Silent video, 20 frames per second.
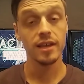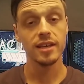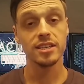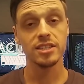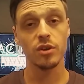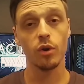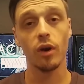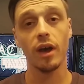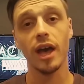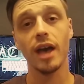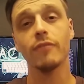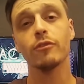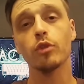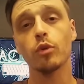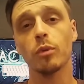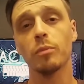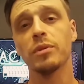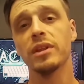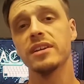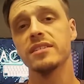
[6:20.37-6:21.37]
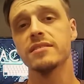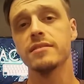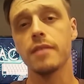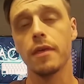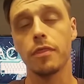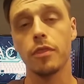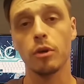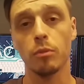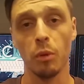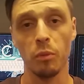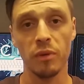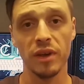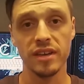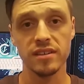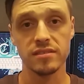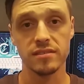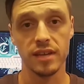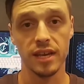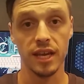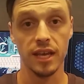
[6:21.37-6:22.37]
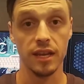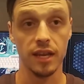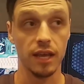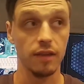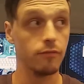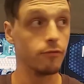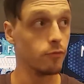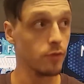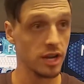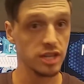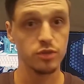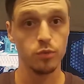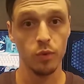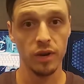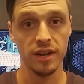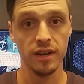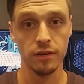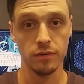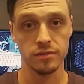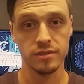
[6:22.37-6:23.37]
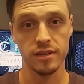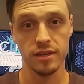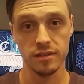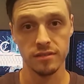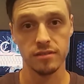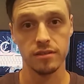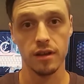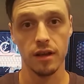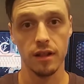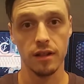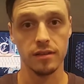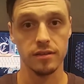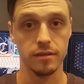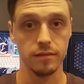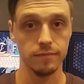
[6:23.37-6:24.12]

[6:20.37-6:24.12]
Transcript: So after replacing the thermal paste and a fresh Windows install